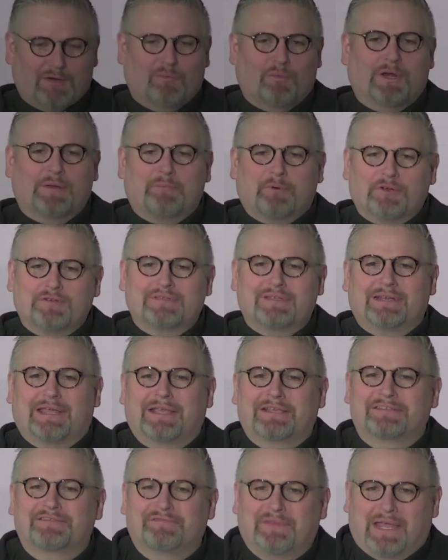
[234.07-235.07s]
When a person
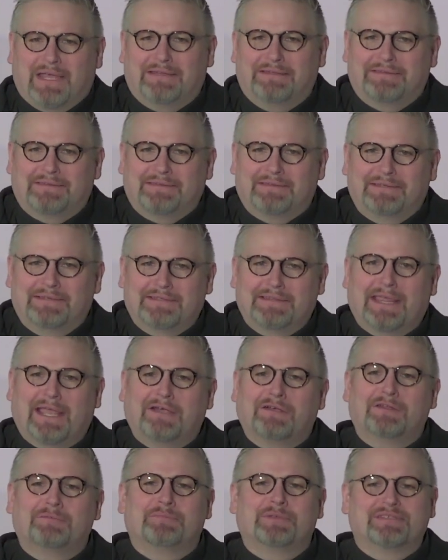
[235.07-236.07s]
has faith, they
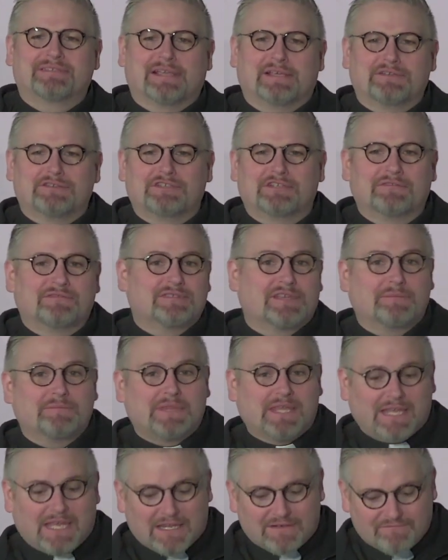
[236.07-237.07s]
are in possession of
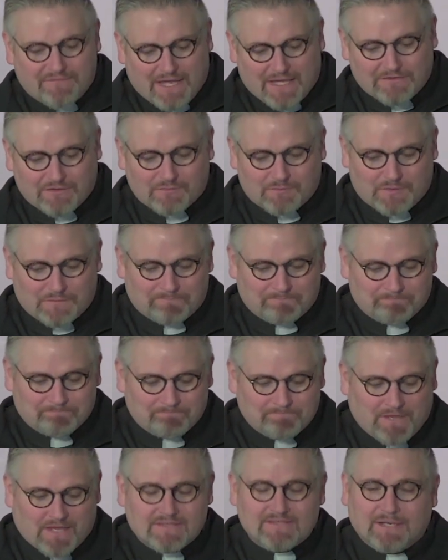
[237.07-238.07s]
something invaluable,
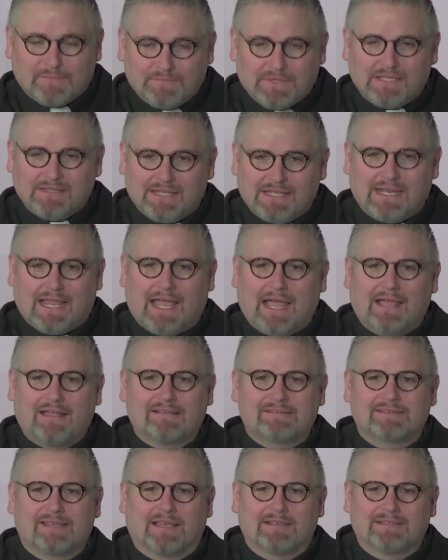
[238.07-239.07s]
something that
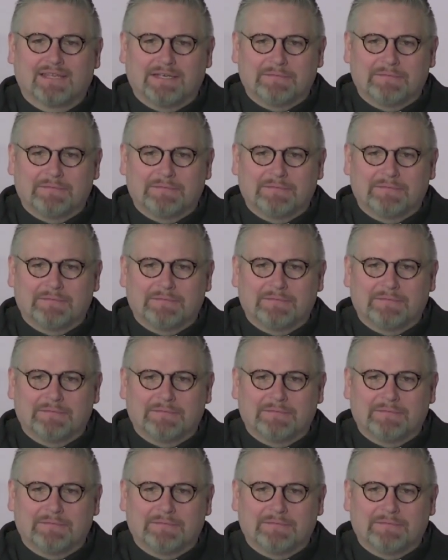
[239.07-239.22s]
acts as an